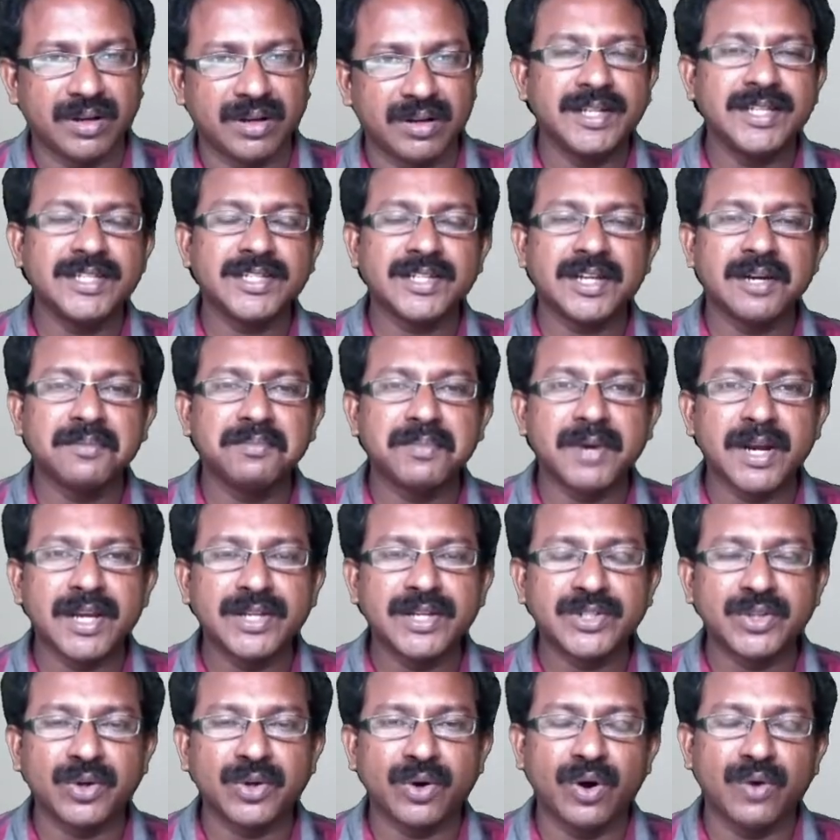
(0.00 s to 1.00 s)
it is
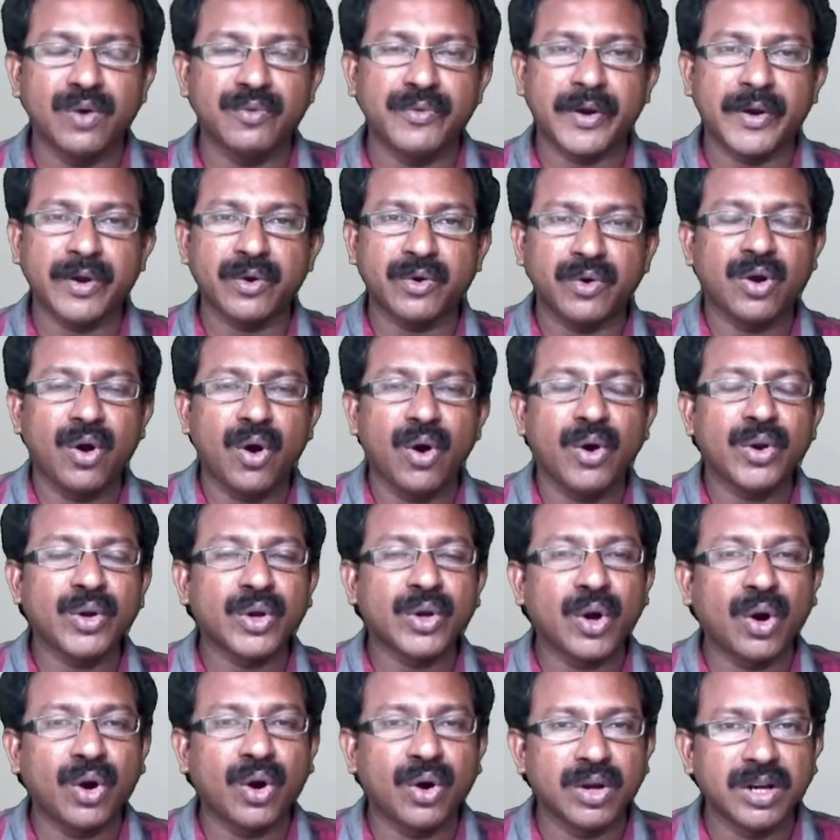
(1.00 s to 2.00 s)
comprised of a core
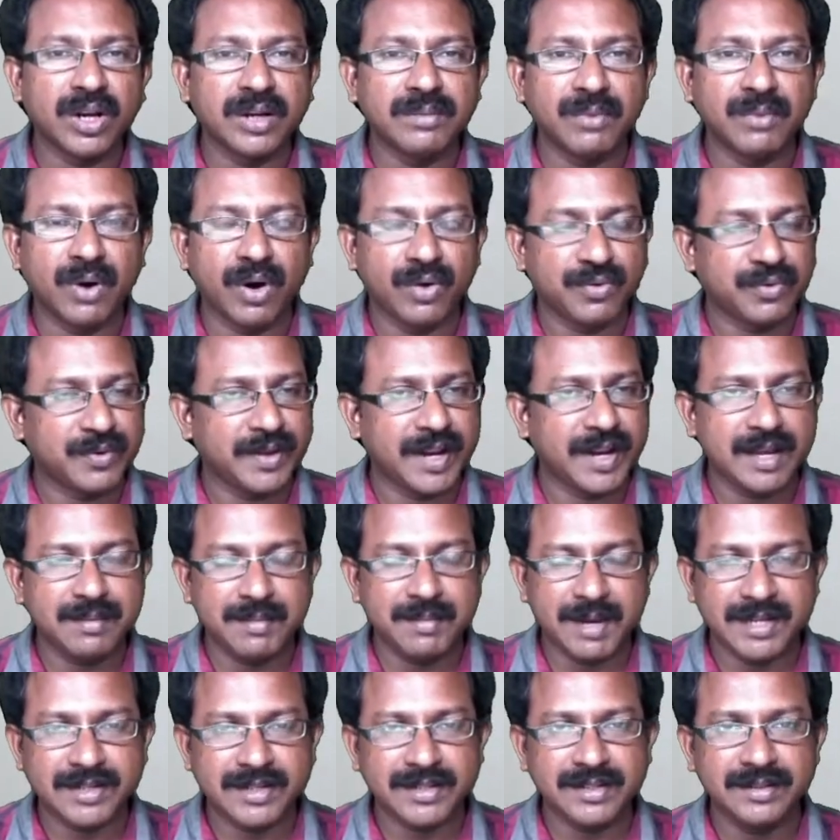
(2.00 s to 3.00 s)
column of grey
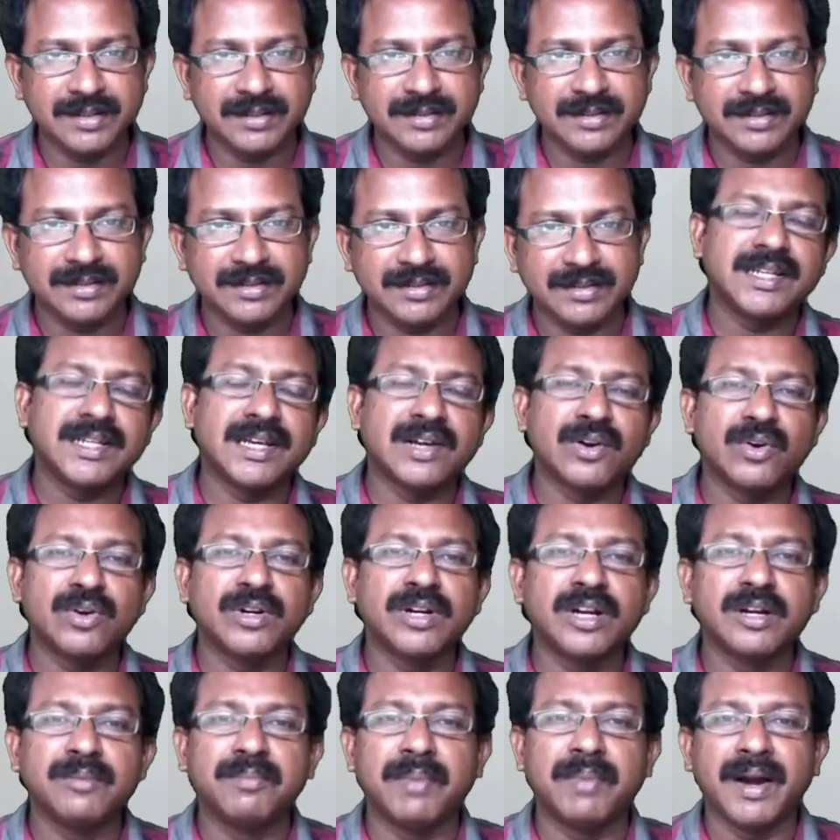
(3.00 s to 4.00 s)
matter
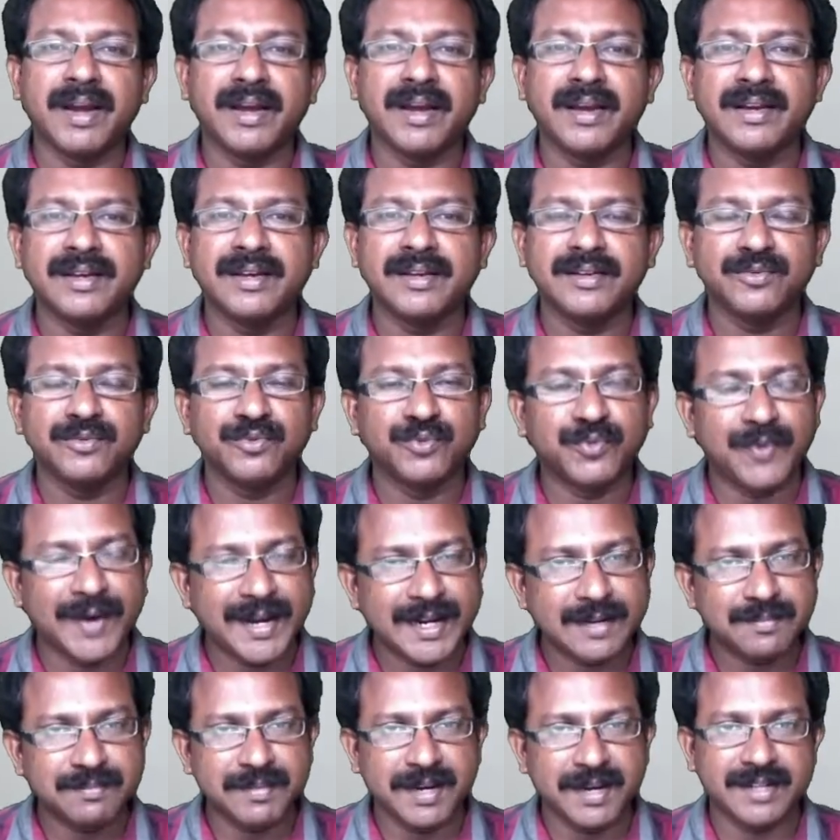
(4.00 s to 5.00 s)
surrounded by
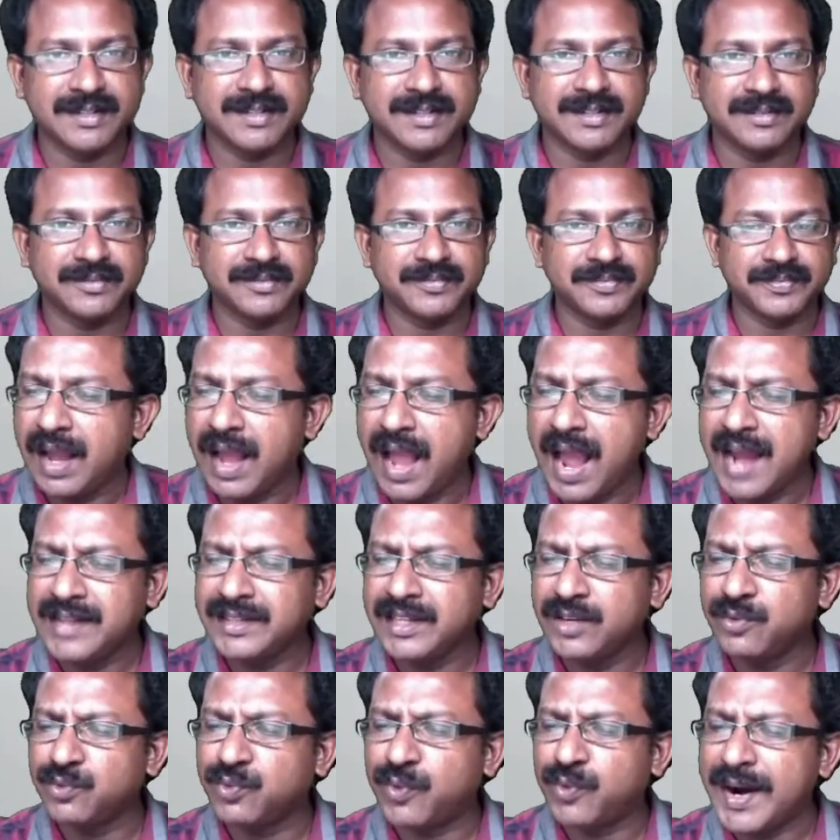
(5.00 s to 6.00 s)
white matter. And
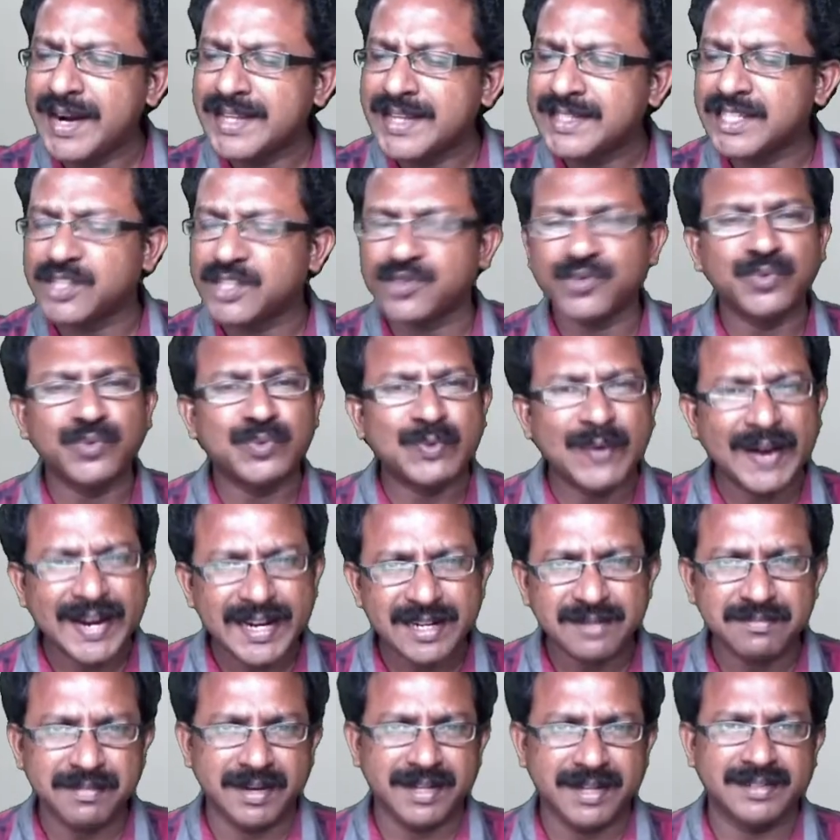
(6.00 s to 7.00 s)
then what is this
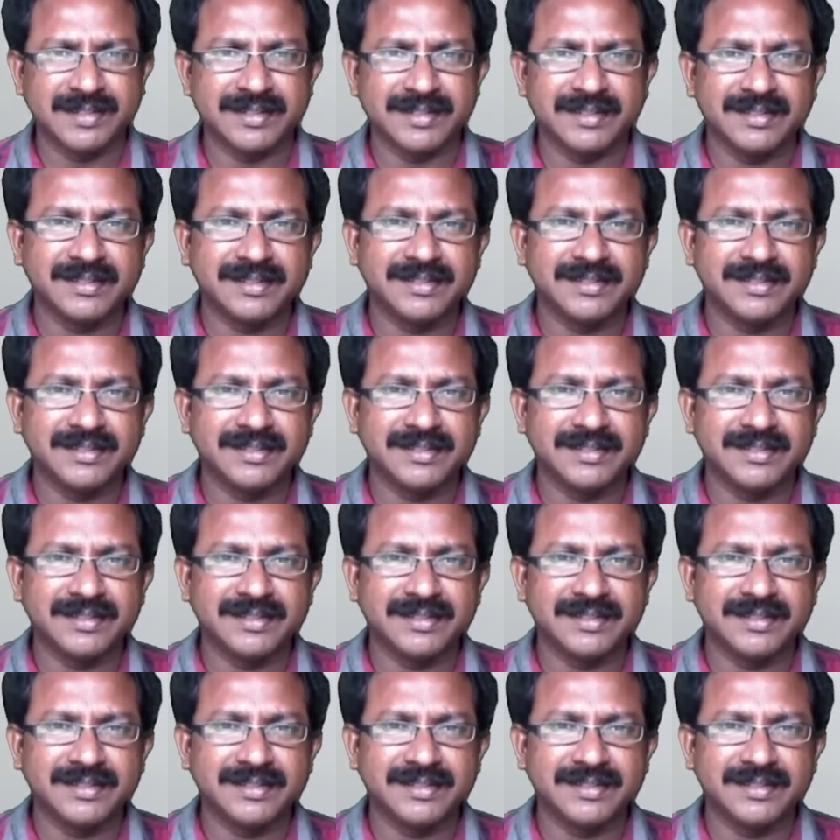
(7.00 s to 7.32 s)
white matter?